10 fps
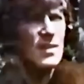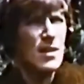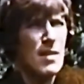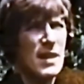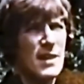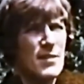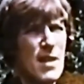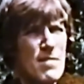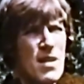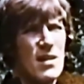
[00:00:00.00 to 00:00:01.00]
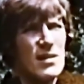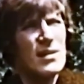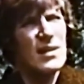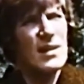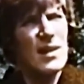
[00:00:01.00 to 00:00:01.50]
There are many of them.
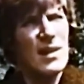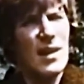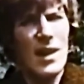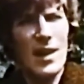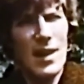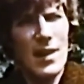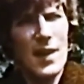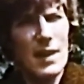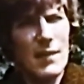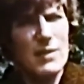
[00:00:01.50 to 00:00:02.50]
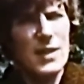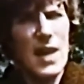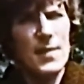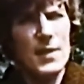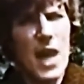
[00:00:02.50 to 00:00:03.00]
They live outside the